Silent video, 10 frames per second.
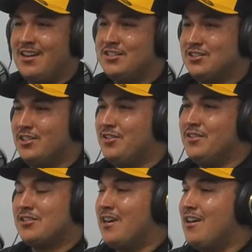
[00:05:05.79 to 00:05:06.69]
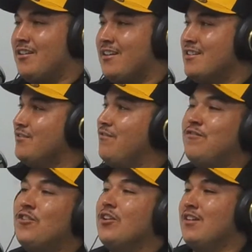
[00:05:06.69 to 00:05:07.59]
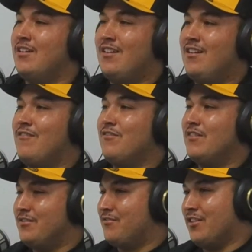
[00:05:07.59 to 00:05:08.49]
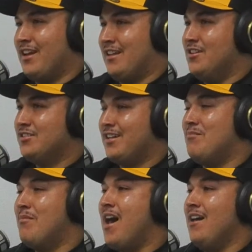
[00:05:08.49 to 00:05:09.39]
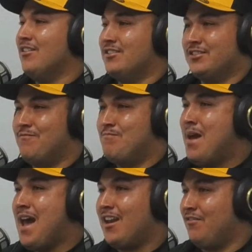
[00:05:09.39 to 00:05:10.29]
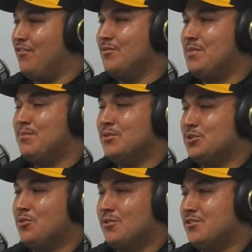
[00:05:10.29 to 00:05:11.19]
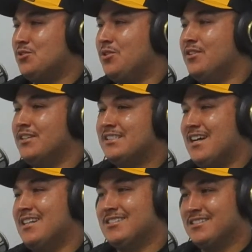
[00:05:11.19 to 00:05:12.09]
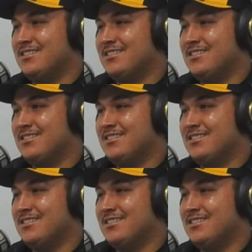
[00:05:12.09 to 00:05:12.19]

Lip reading: You just look to this crowd and it's full for it looks like a mile, just packed full of people, shoulder to shoulder. It's nuts.